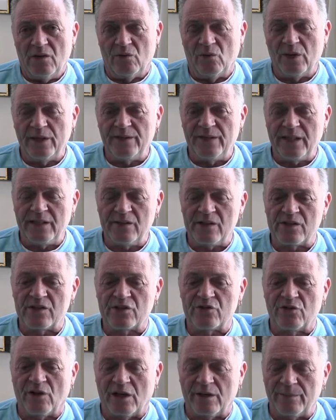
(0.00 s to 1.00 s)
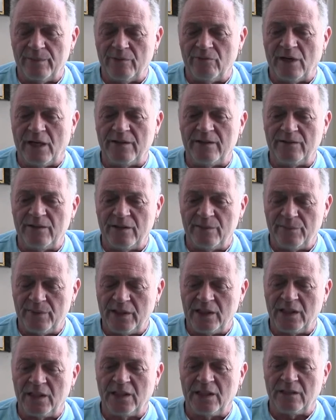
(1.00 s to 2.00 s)
one thing that struck me right in the
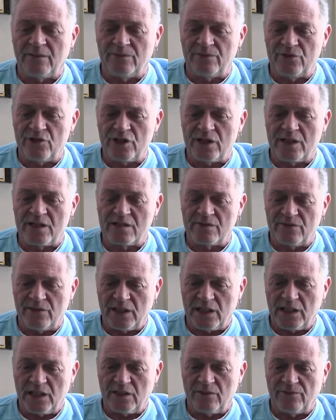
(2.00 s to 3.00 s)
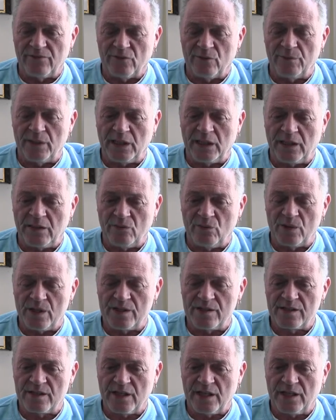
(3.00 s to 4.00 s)
beginning of GSV for me
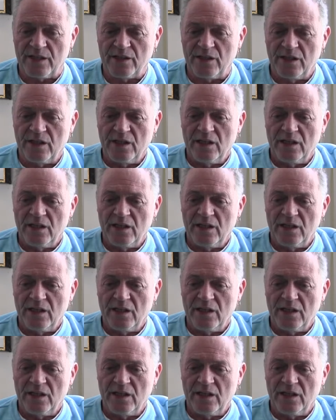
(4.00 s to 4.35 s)
was that